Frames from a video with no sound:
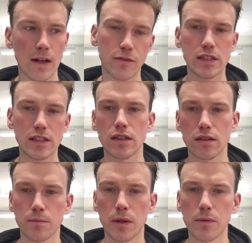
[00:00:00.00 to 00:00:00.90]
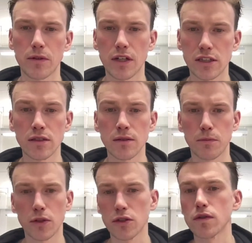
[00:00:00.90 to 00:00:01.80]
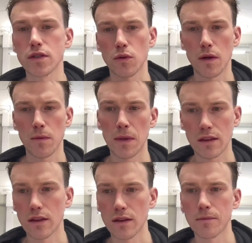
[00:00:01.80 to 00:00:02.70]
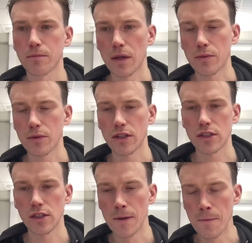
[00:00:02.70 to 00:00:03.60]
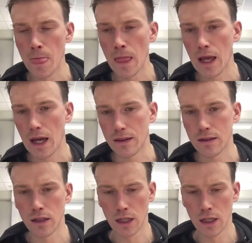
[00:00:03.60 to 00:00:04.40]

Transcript: physical preparation, but also a mental preparation. And